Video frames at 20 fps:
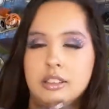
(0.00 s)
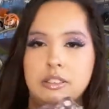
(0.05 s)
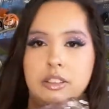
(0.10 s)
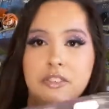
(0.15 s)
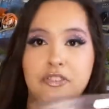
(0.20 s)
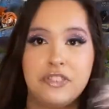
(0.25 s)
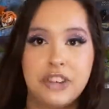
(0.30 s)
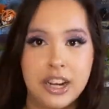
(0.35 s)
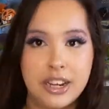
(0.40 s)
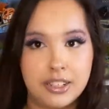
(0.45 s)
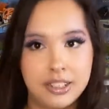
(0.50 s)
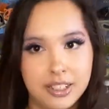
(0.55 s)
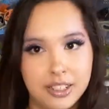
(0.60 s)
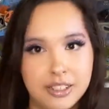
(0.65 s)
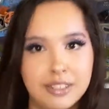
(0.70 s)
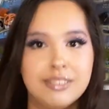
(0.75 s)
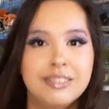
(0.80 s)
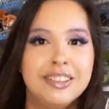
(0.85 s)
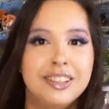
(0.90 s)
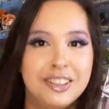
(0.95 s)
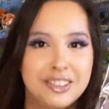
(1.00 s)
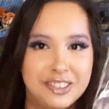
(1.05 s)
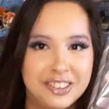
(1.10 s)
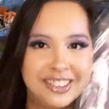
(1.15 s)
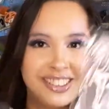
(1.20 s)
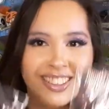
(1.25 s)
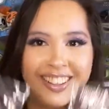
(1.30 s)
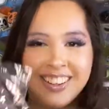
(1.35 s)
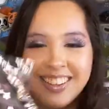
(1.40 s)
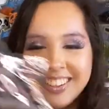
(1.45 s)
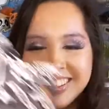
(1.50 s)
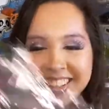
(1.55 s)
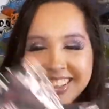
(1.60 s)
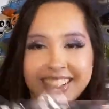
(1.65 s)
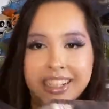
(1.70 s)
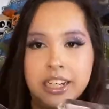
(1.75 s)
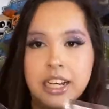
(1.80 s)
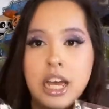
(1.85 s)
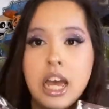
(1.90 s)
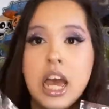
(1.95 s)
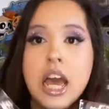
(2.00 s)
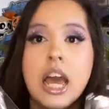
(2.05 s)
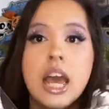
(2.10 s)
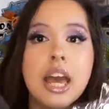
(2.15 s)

the Claudine,